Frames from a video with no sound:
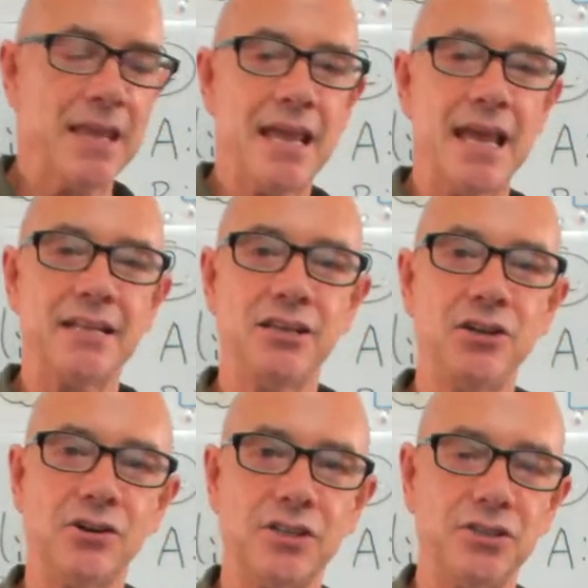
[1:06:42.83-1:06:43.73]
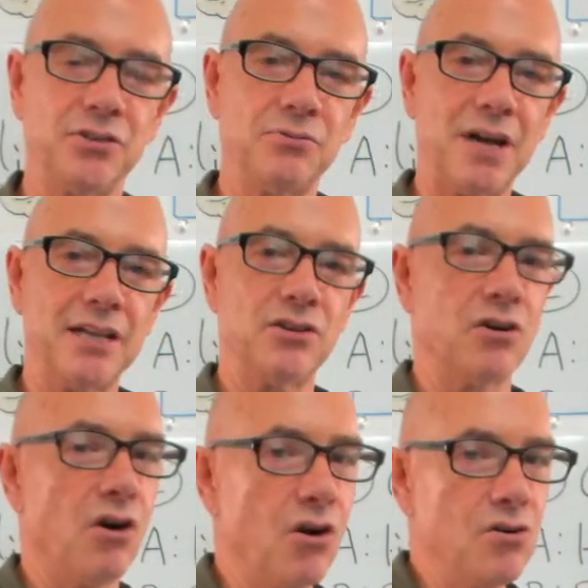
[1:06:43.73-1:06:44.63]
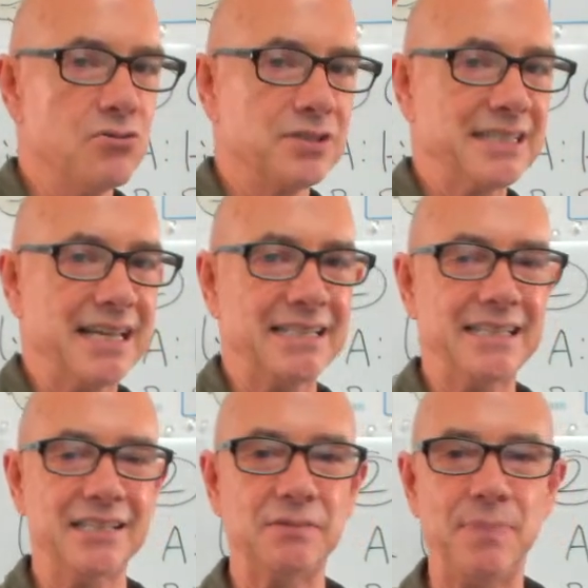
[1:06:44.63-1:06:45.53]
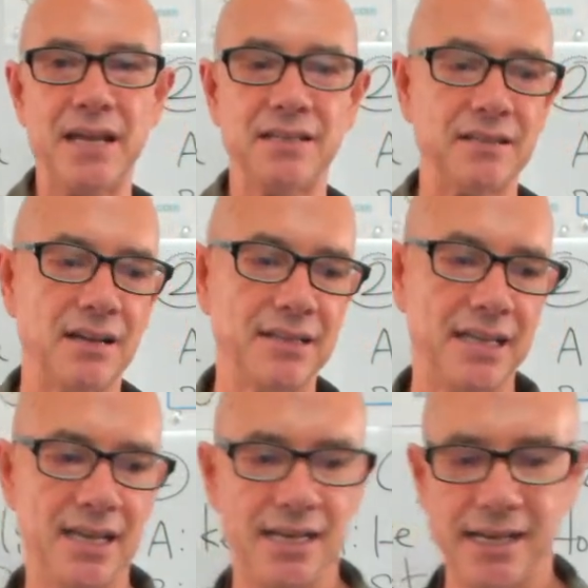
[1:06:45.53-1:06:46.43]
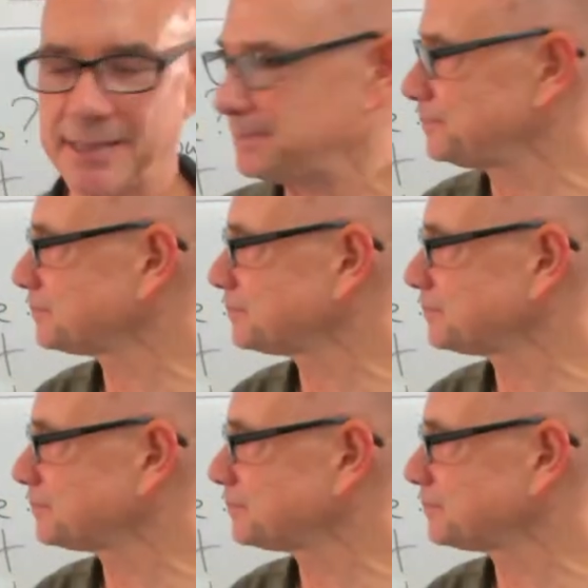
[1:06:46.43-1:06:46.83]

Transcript: And you're going to write your own sentence based on the idiom.